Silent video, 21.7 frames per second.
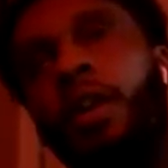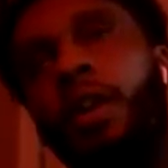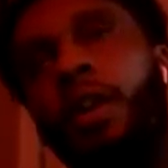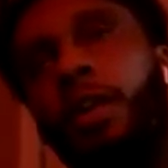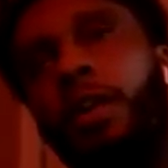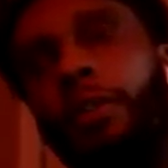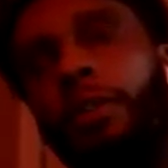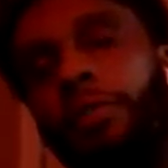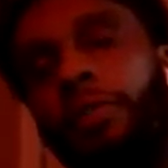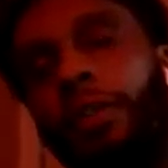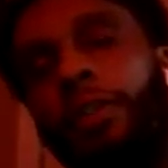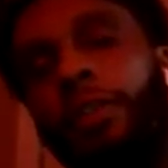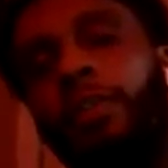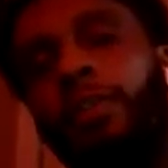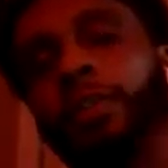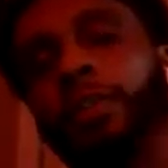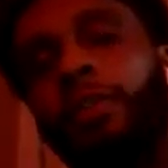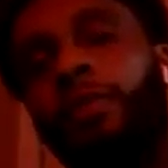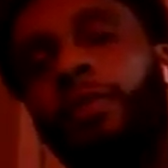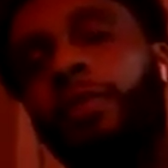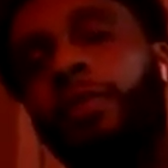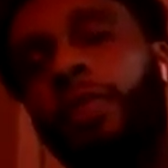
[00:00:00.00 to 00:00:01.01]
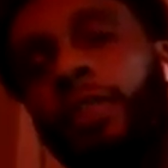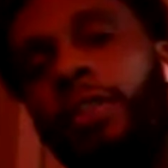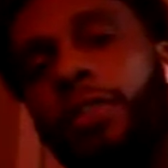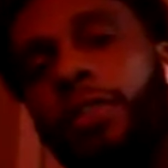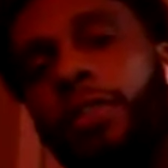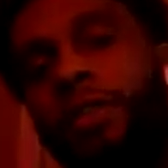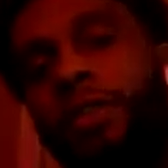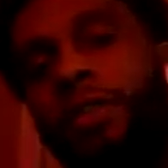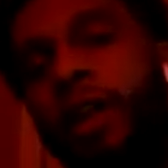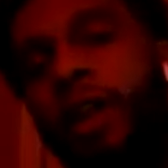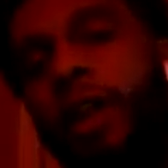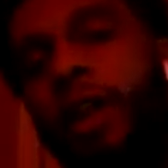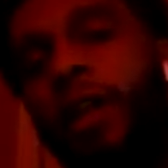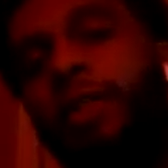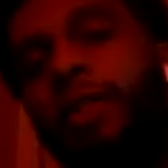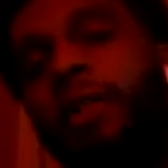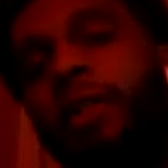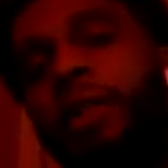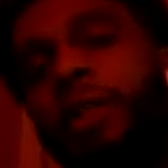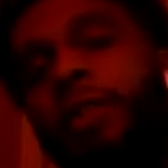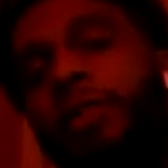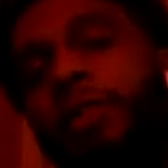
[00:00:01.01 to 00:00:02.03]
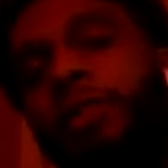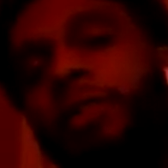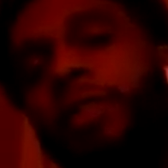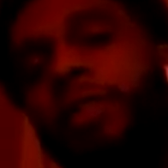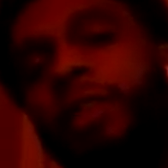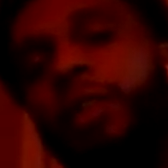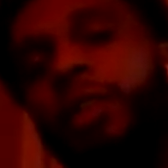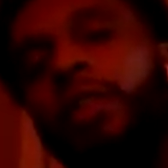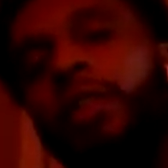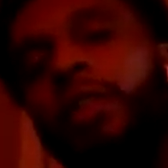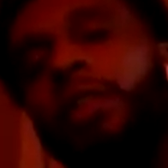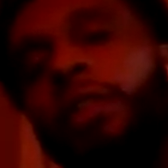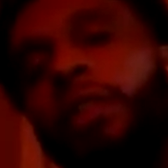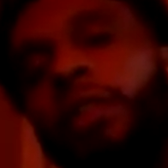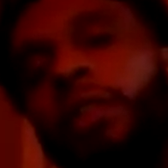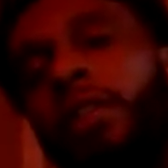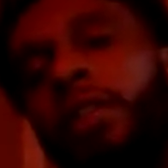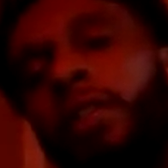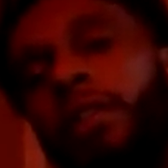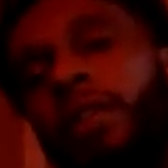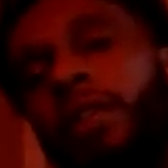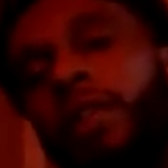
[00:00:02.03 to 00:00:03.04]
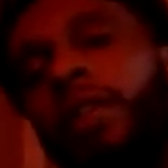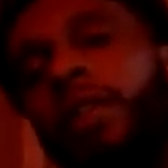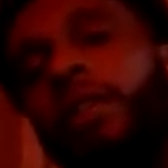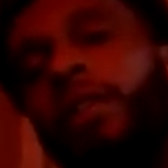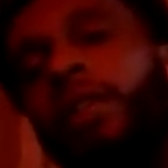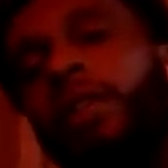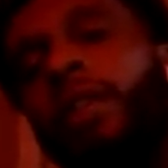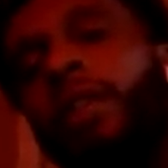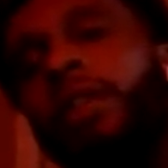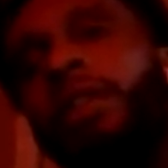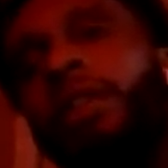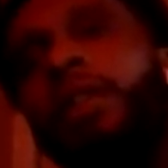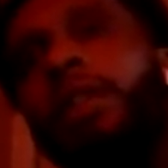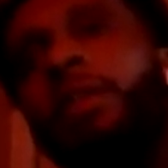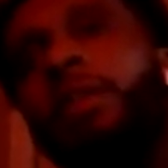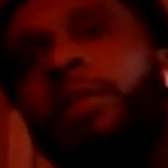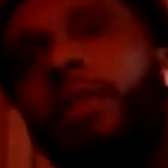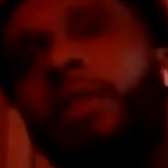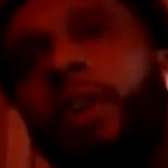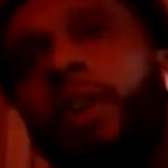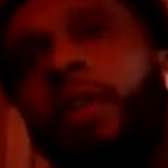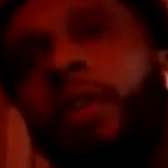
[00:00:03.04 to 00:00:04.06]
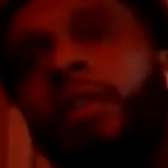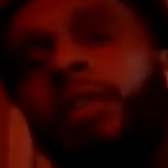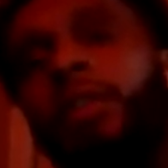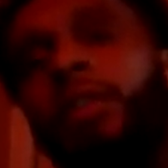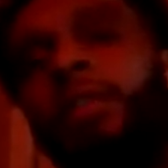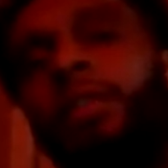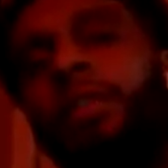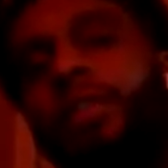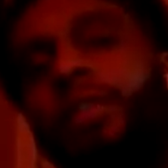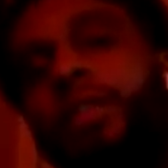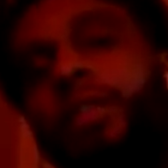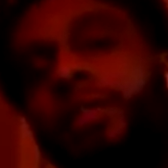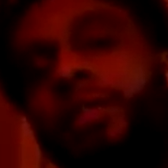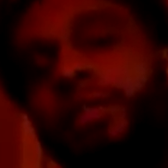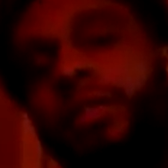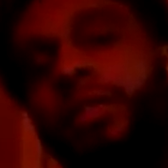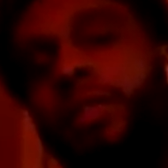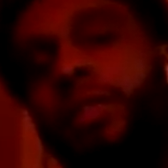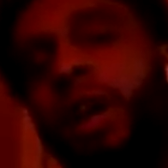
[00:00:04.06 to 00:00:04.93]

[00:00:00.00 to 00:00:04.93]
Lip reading: effect on the voice on the ad libs for the on the ear to give it that deep sound. And they'll